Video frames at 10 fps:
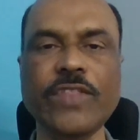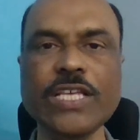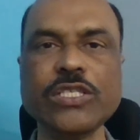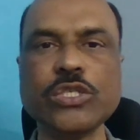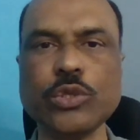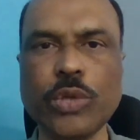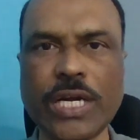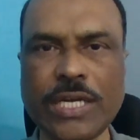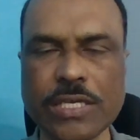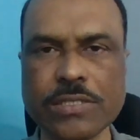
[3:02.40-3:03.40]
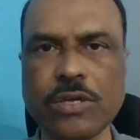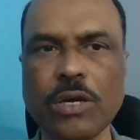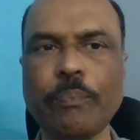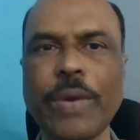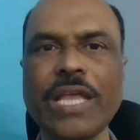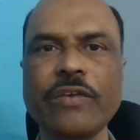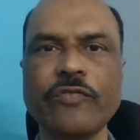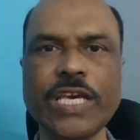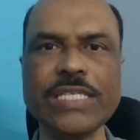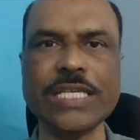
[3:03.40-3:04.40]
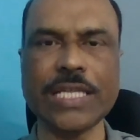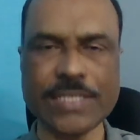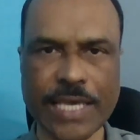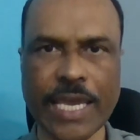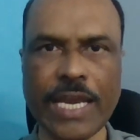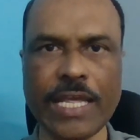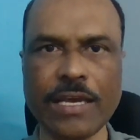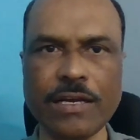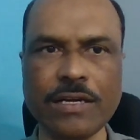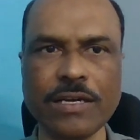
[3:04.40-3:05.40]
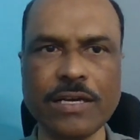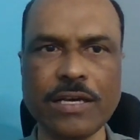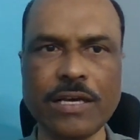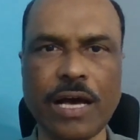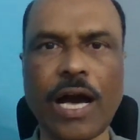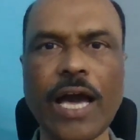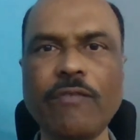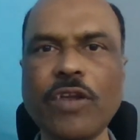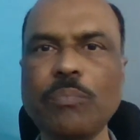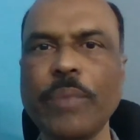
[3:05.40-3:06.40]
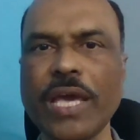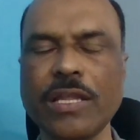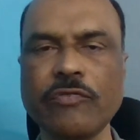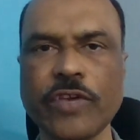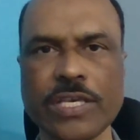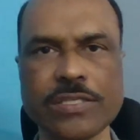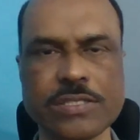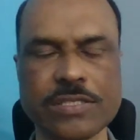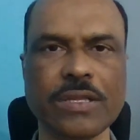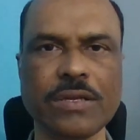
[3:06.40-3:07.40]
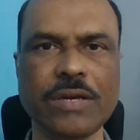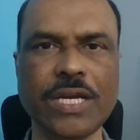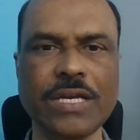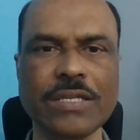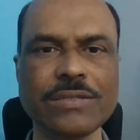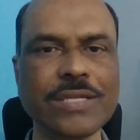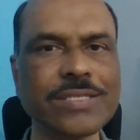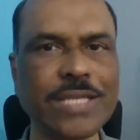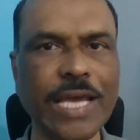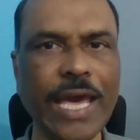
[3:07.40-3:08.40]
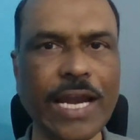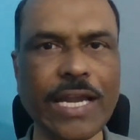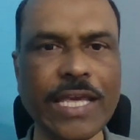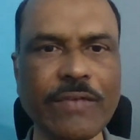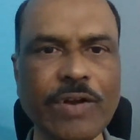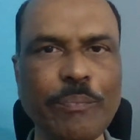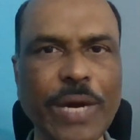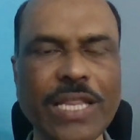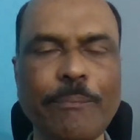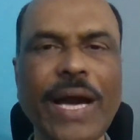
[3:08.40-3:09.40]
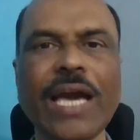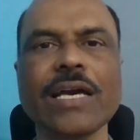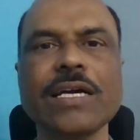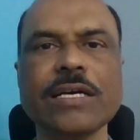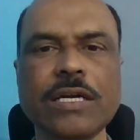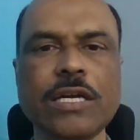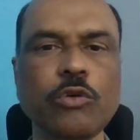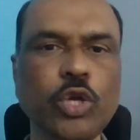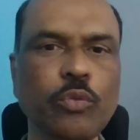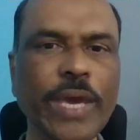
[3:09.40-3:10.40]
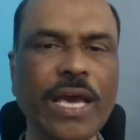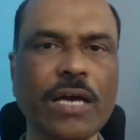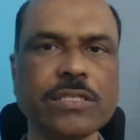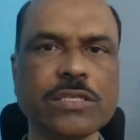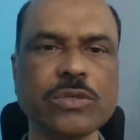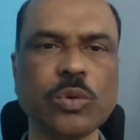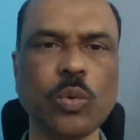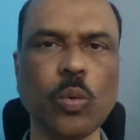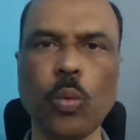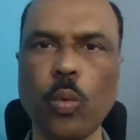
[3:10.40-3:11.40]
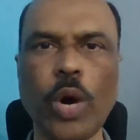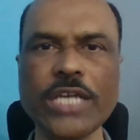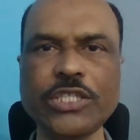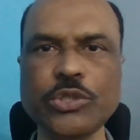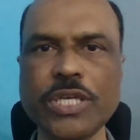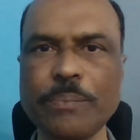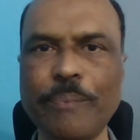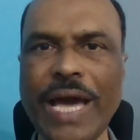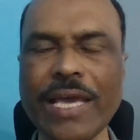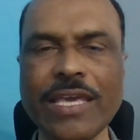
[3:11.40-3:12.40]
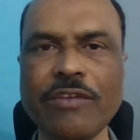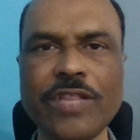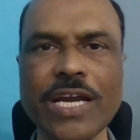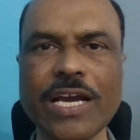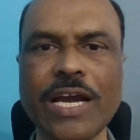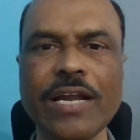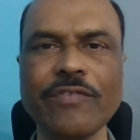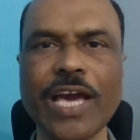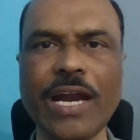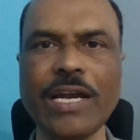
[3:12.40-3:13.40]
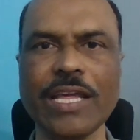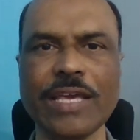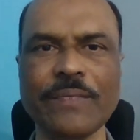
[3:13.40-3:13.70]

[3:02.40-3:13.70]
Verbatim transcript: this student does not pay the fees in the second year, I will pay the fees, right? That's the guarantee given by the bank. Now you may ask, why should a bank give that kind of guarantee?